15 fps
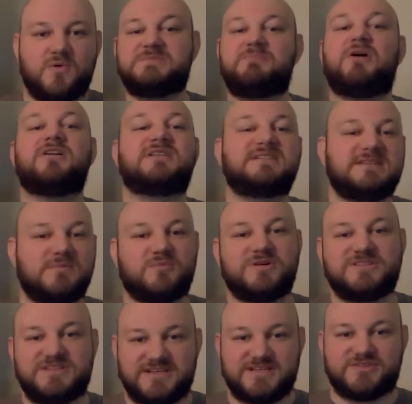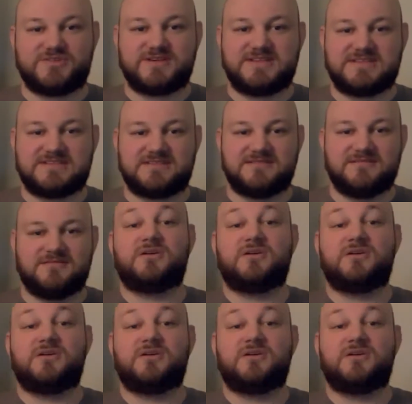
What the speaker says: will spark someone's interest